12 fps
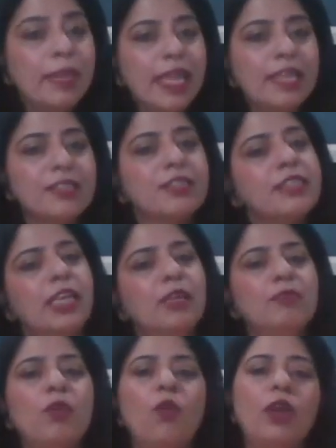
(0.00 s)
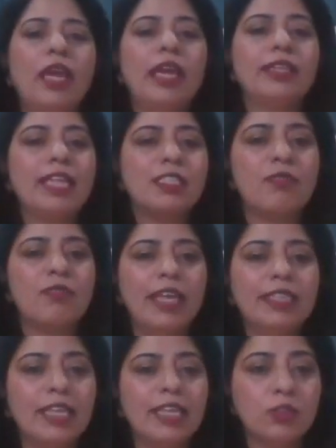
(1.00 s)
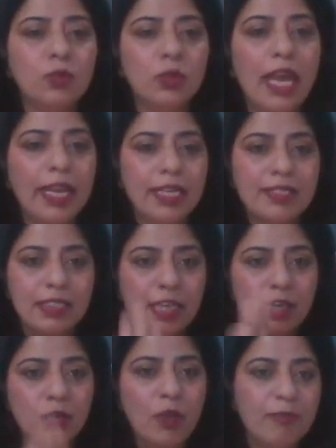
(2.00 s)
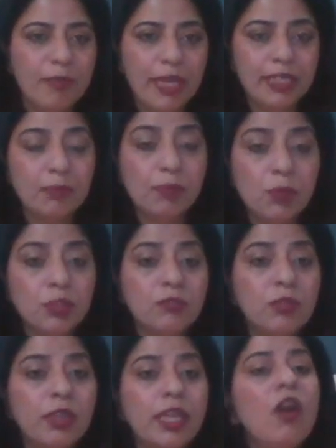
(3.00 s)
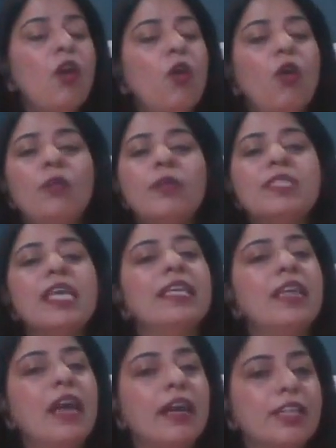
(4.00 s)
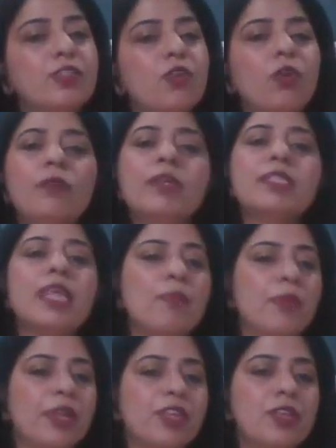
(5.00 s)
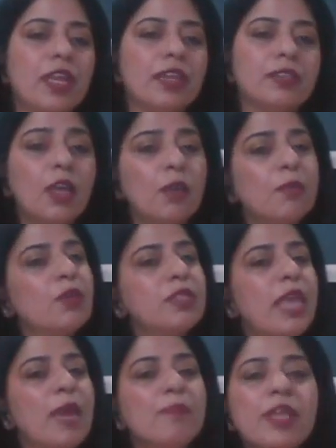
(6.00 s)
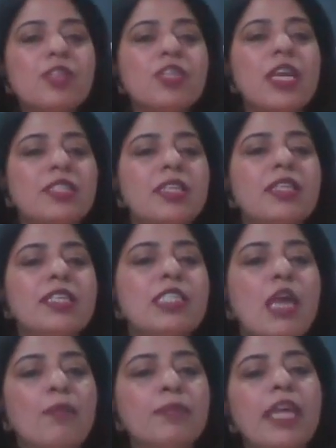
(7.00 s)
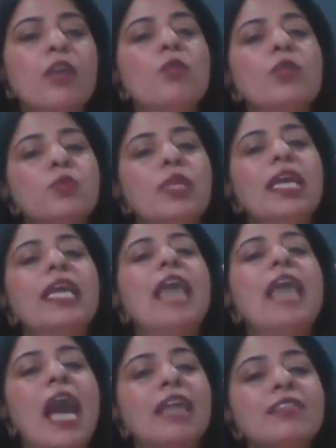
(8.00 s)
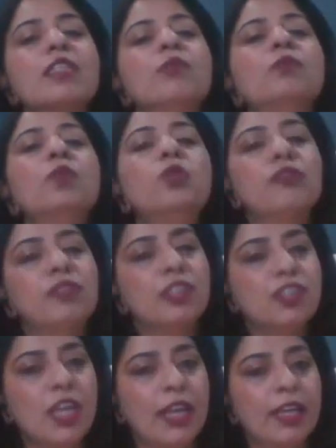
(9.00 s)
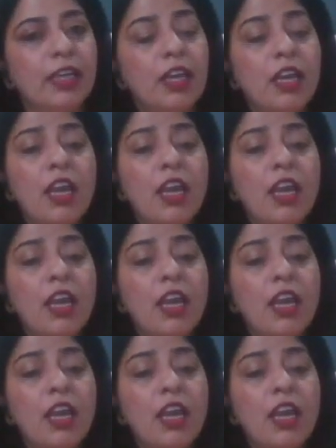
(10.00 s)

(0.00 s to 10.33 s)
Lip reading: Please tell him, okay, that's fine, that's good, I can see you have made it beautifully. Always encourage, always appreciate, because appreciation is something which will enhance the mood of the child.